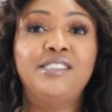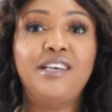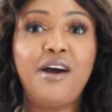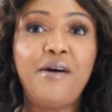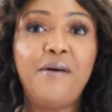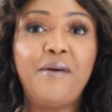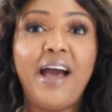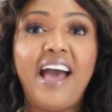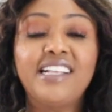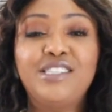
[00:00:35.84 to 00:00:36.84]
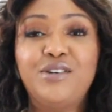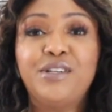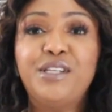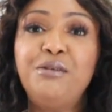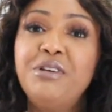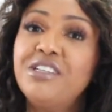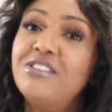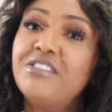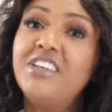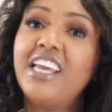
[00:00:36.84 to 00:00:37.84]
So I had to do a little bit of
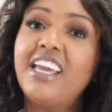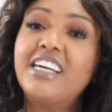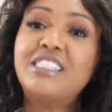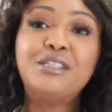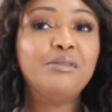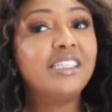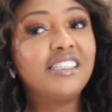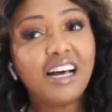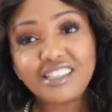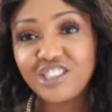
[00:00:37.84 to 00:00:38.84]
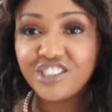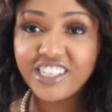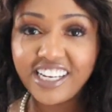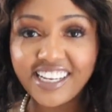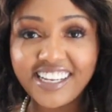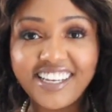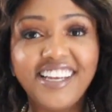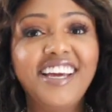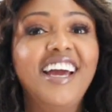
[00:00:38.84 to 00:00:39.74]
thrifting, a little bit of Dollar Treeing,